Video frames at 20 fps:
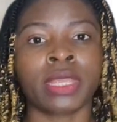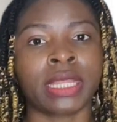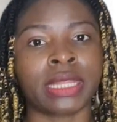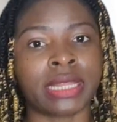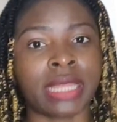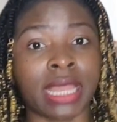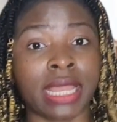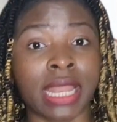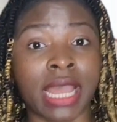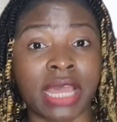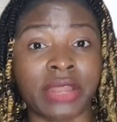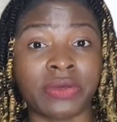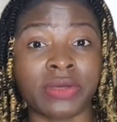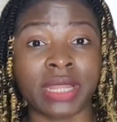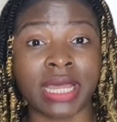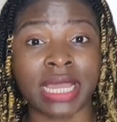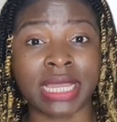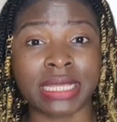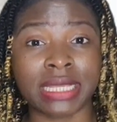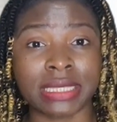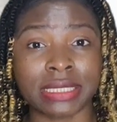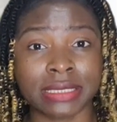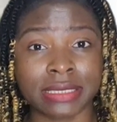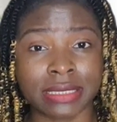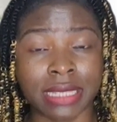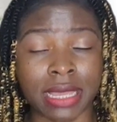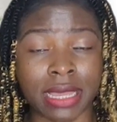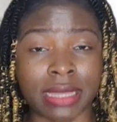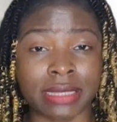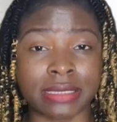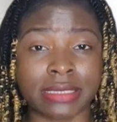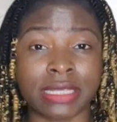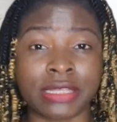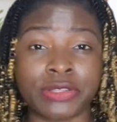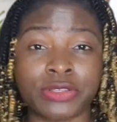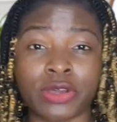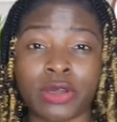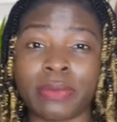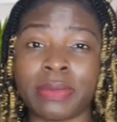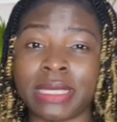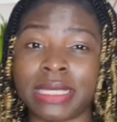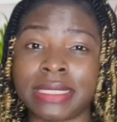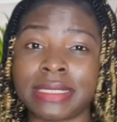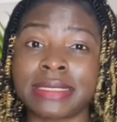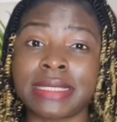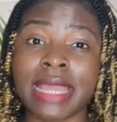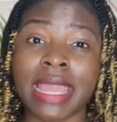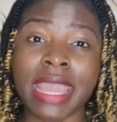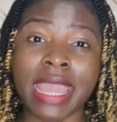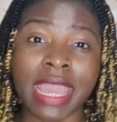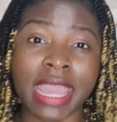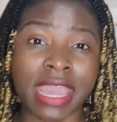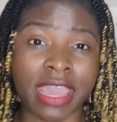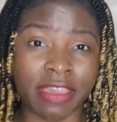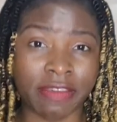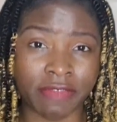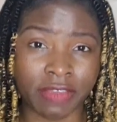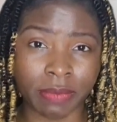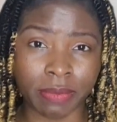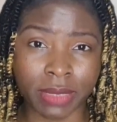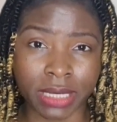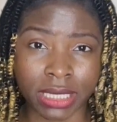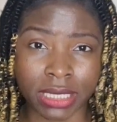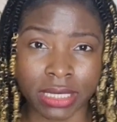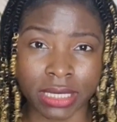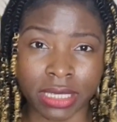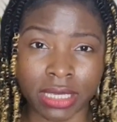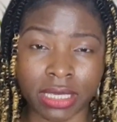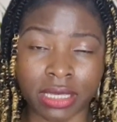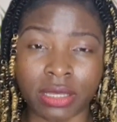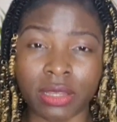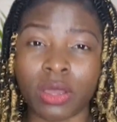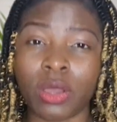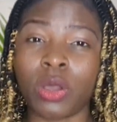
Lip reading: Then another symptom is heavy bleeding